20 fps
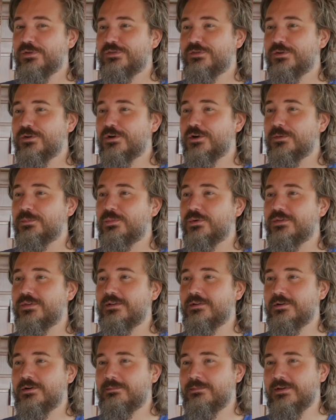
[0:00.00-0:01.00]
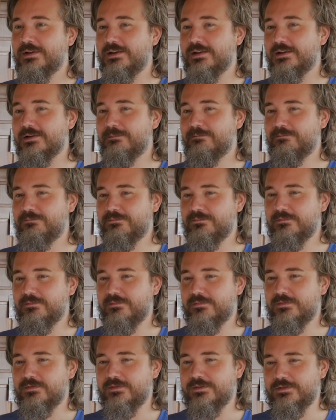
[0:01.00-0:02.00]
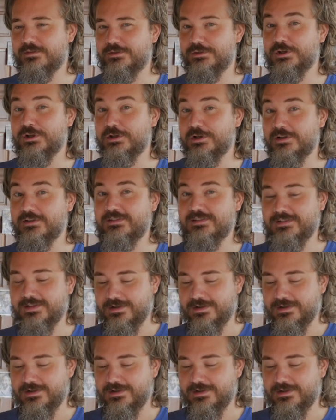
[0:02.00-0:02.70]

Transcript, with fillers: syrup with a little bit of a little bit of good